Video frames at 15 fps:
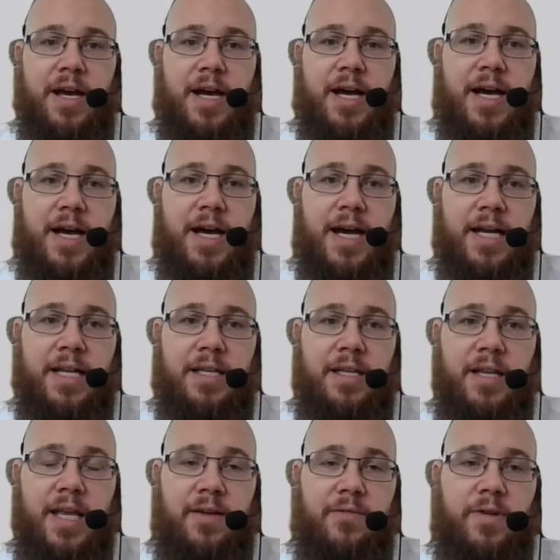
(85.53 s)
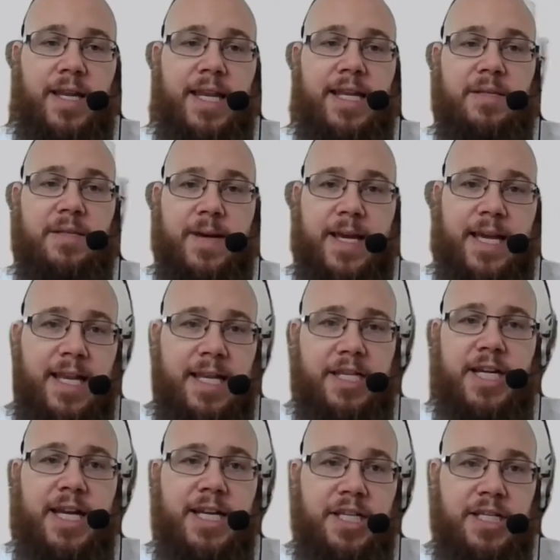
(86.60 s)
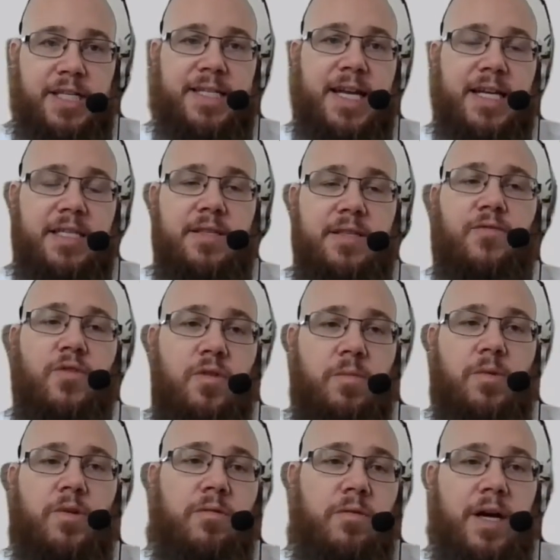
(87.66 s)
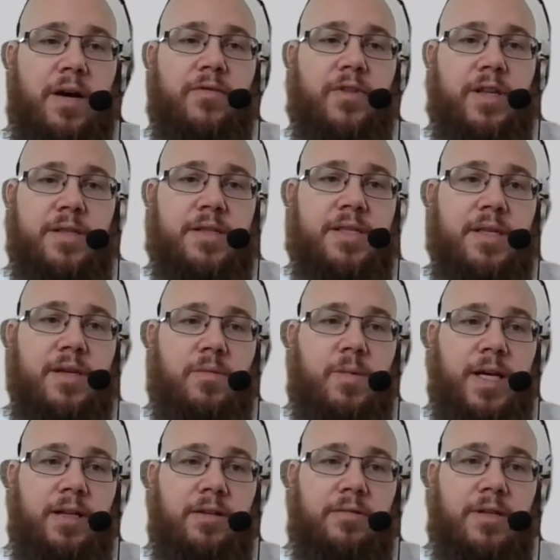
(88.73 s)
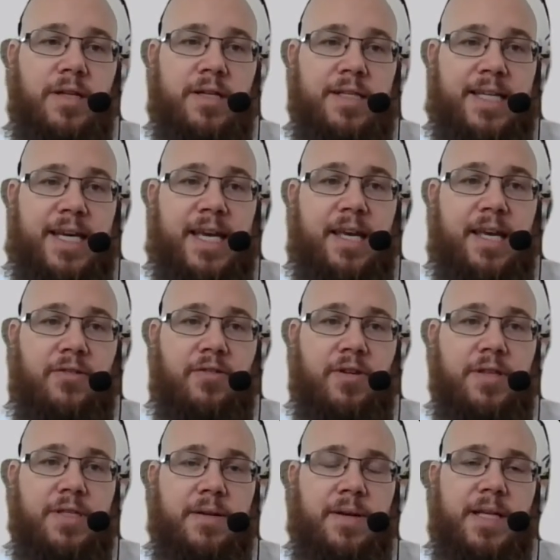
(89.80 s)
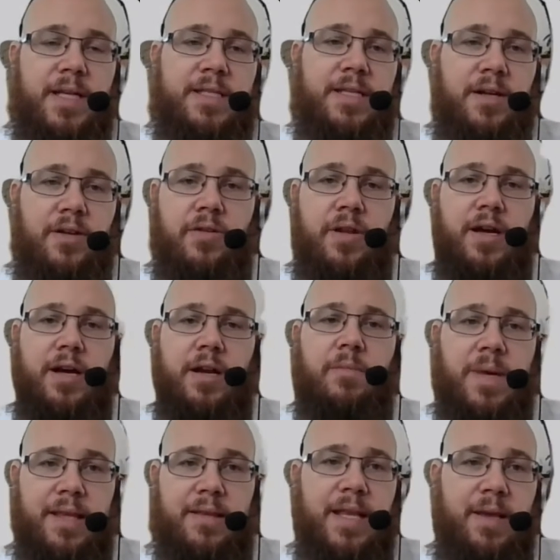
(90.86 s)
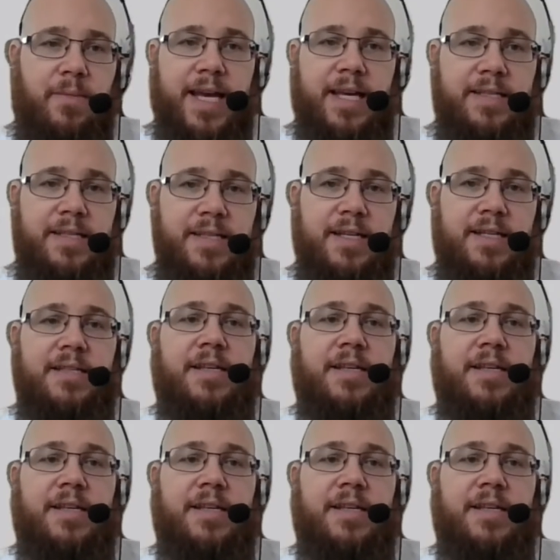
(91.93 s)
And if we need to make any changes, that's the formal governance that we'll take it through. So it's done on a kind of monthly basis.